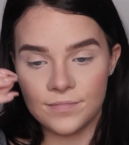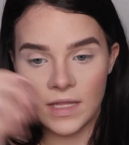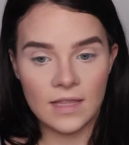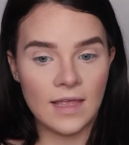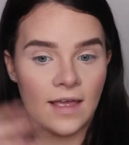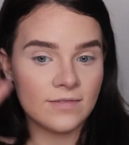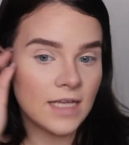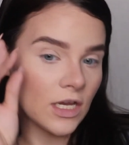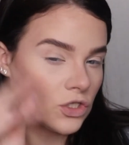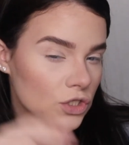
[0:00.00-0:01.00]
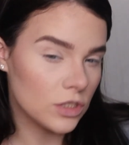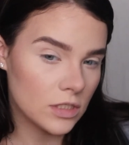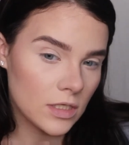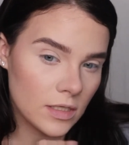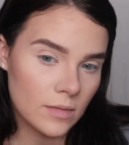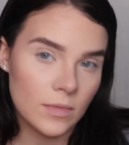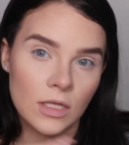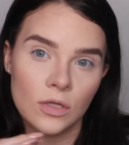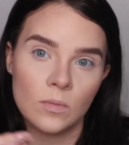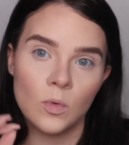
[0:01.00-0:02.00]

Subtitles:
like they have texture to them. They look